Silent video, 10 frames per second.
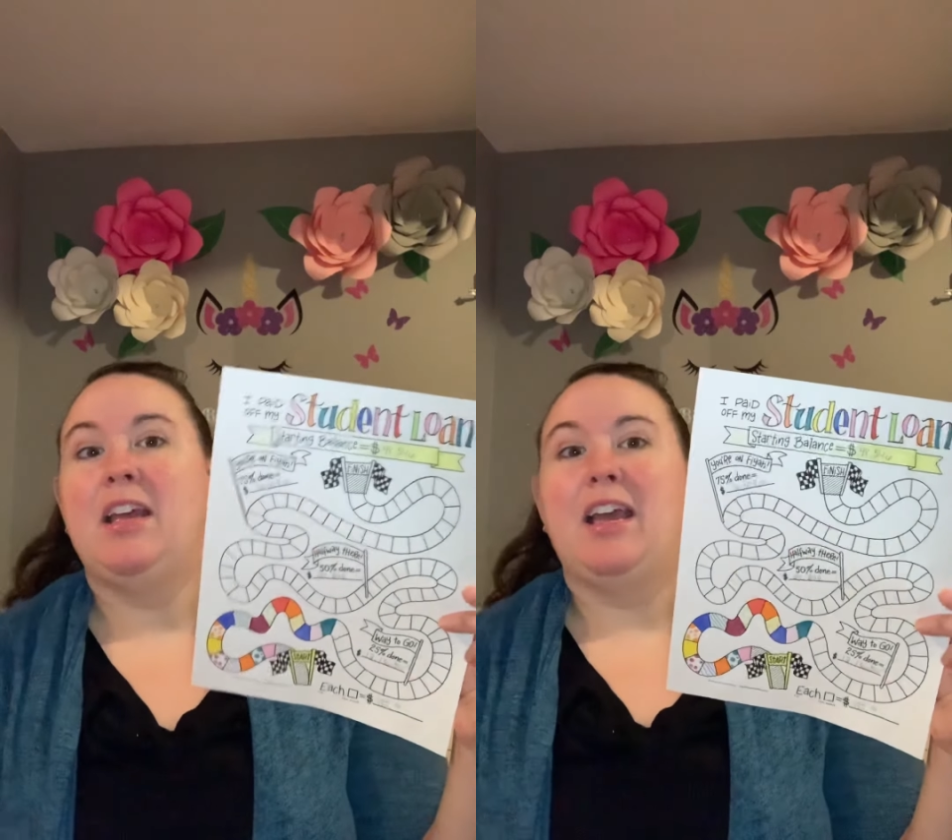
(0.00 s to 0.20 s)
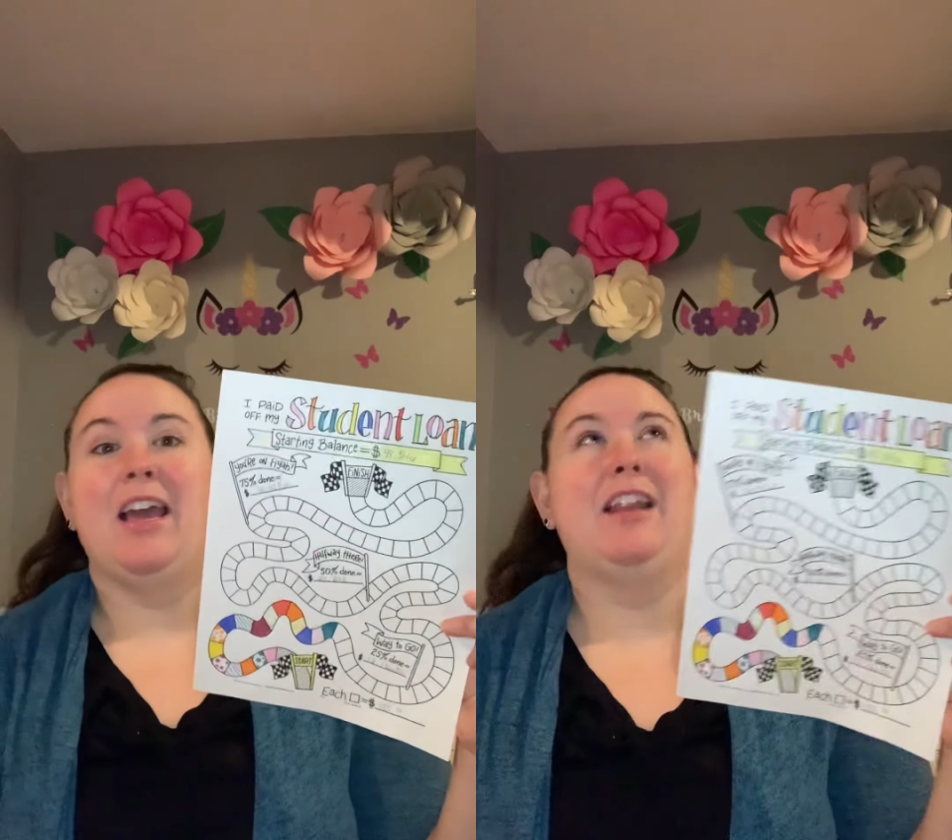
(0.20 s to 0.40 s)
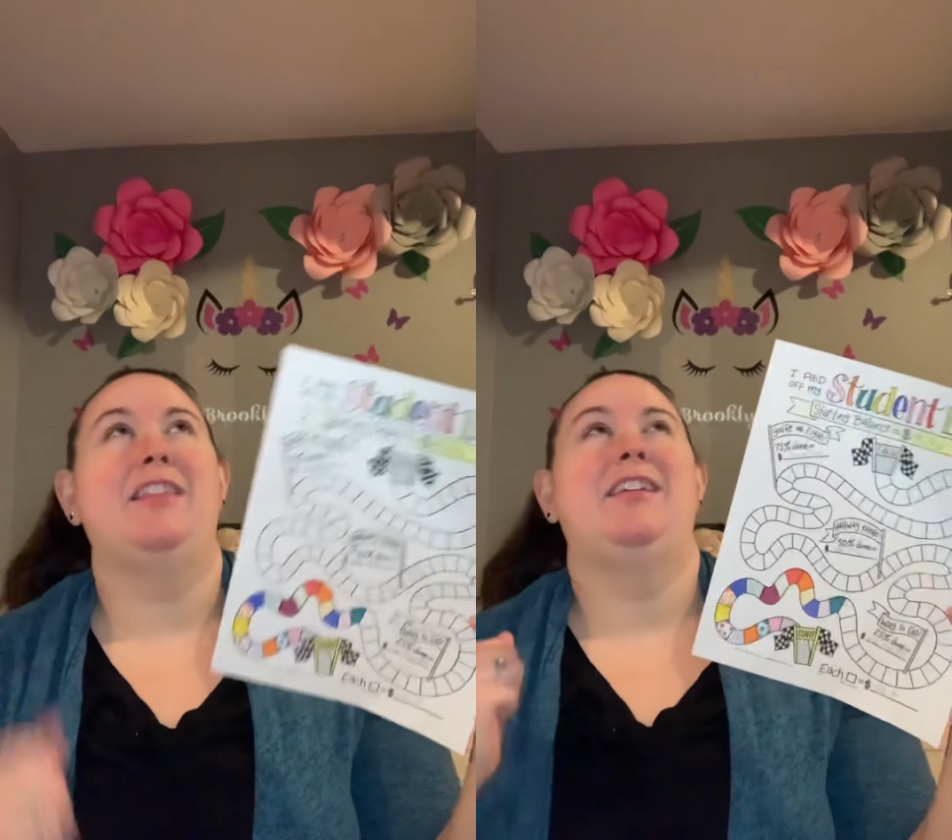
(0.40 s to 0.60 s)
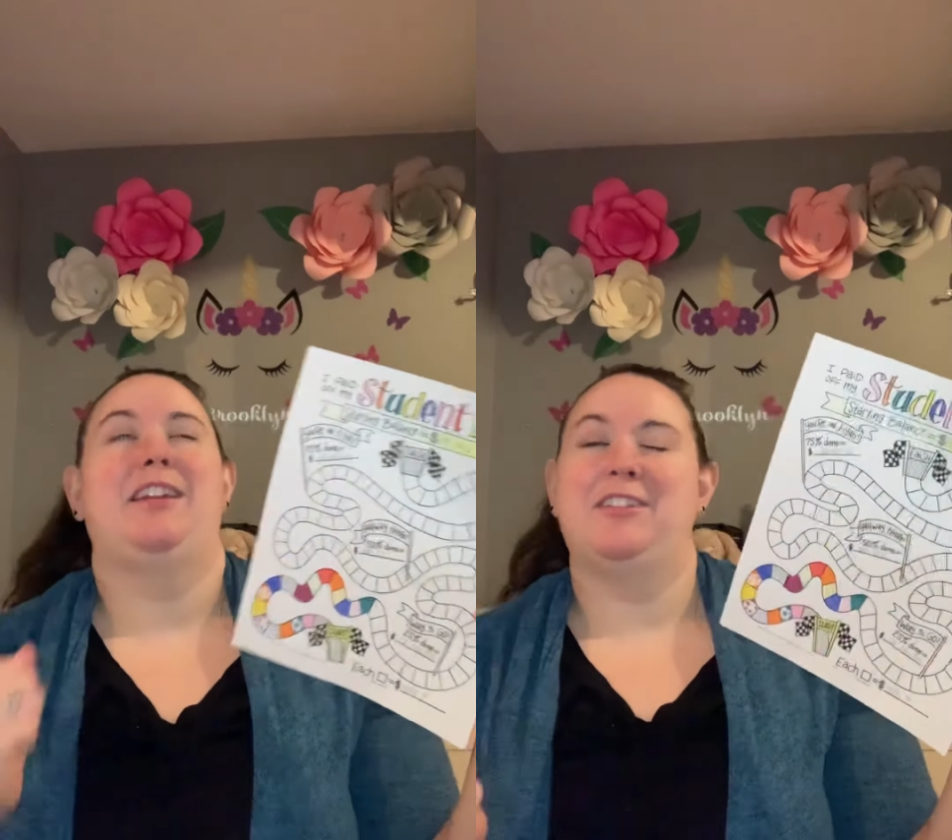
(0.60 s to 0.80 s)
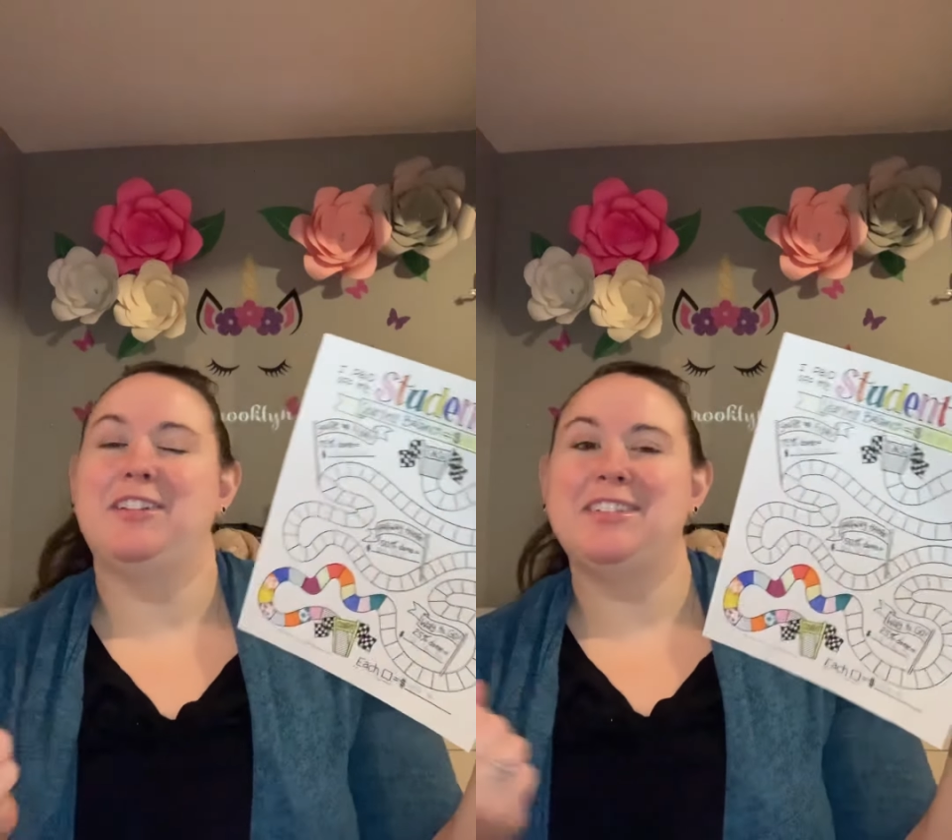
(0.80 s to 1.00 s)
And
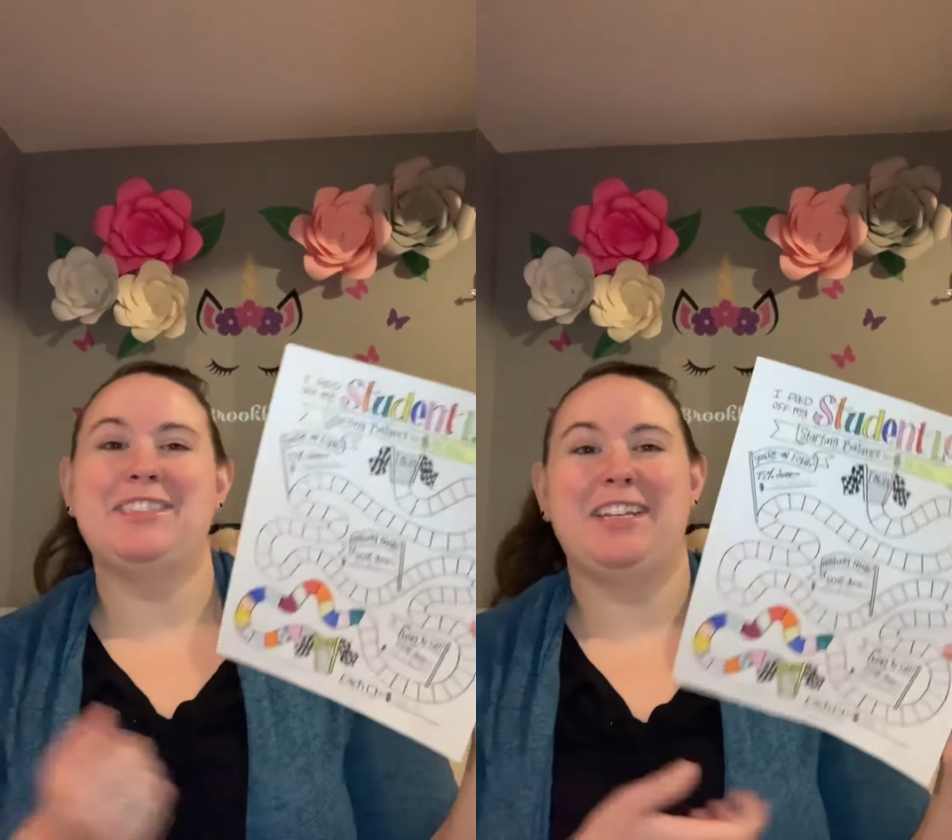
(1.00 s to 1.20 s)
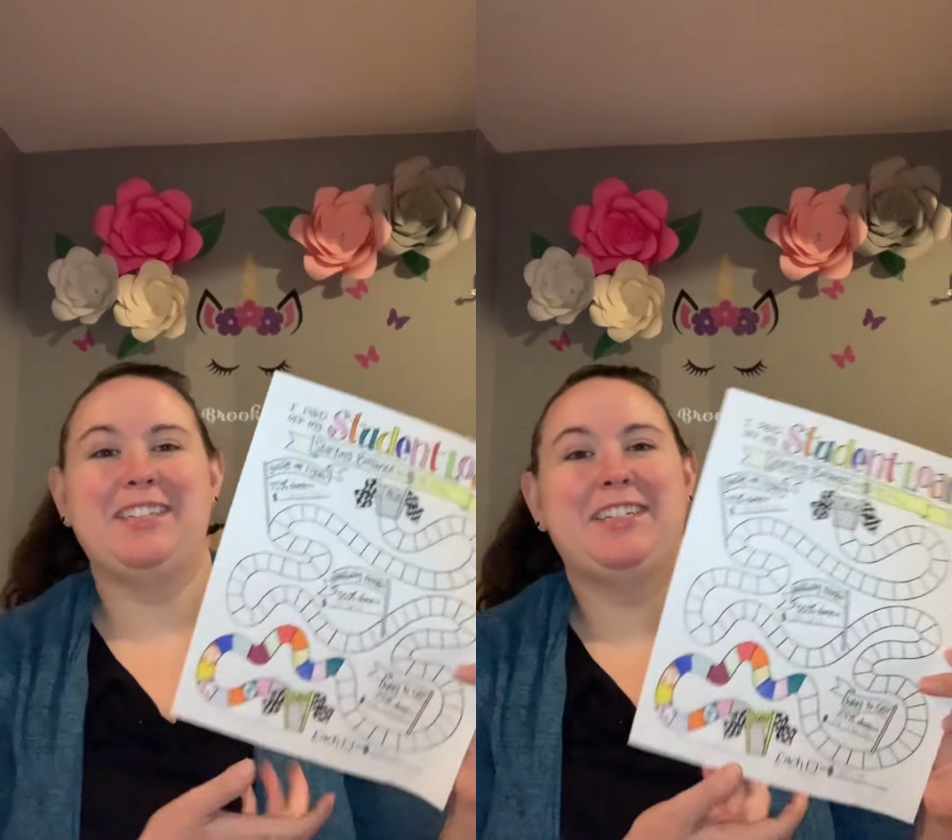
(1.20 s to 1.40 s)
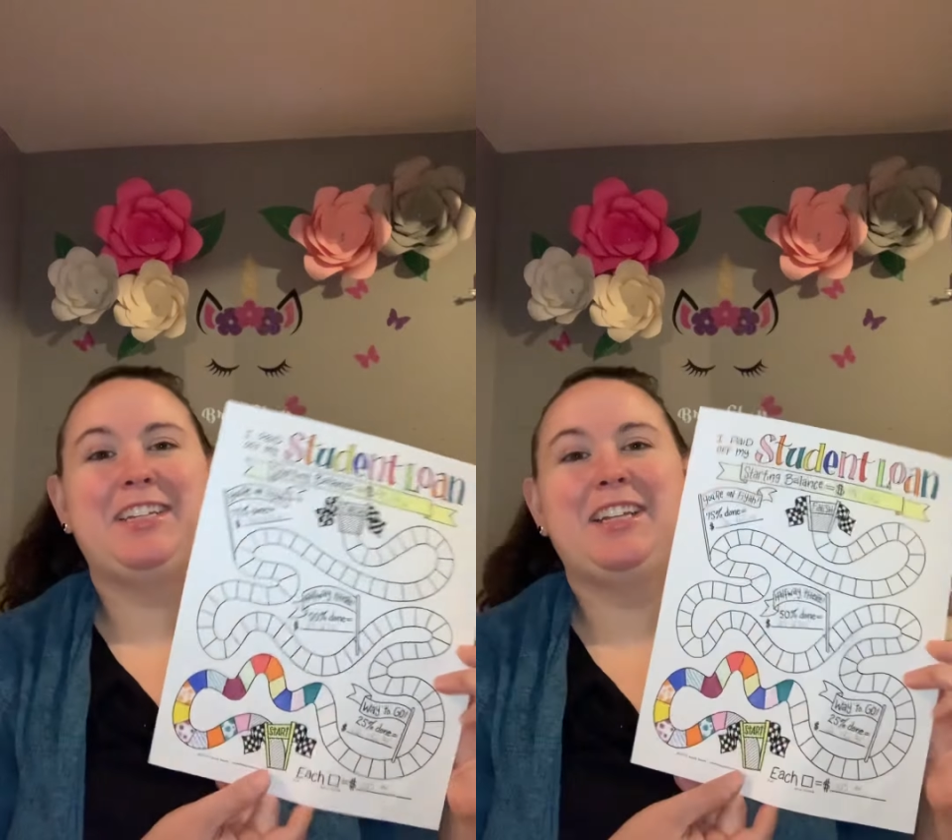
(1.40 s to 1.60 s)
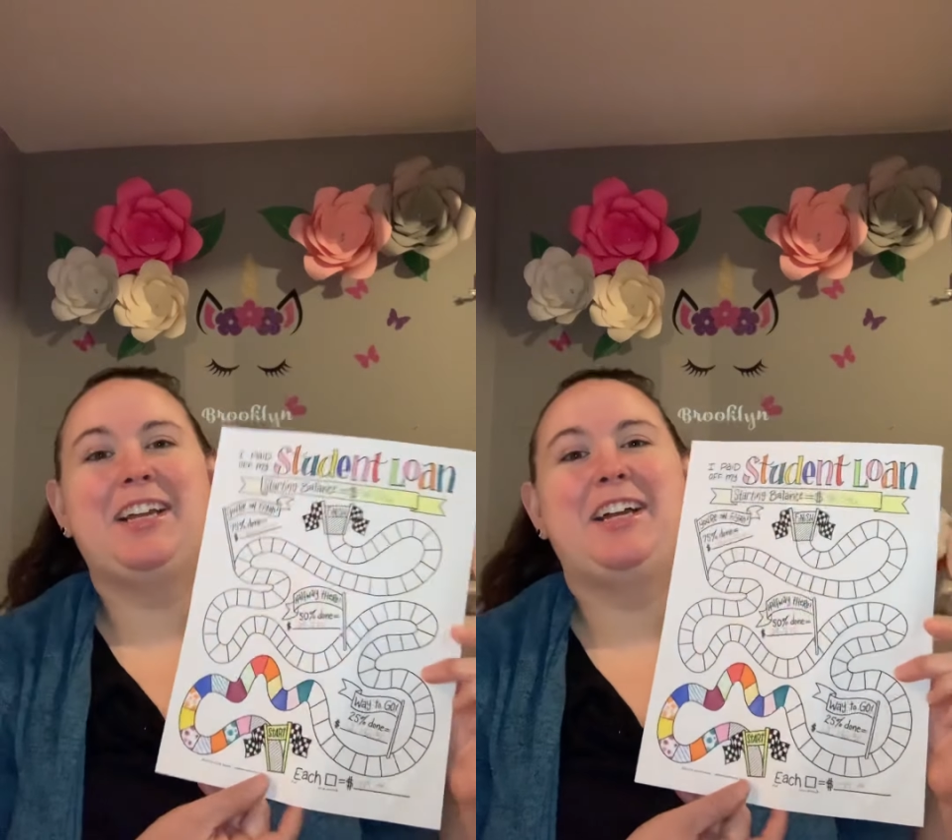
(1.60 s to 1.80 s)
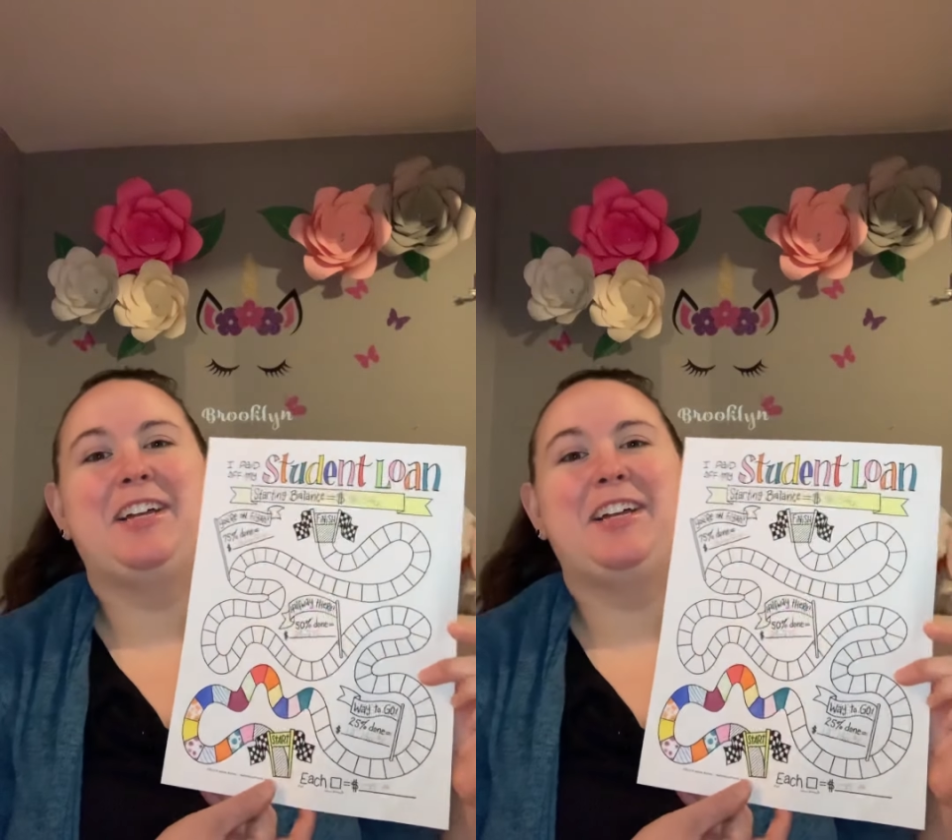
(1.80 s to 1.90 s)
thank goodness they did.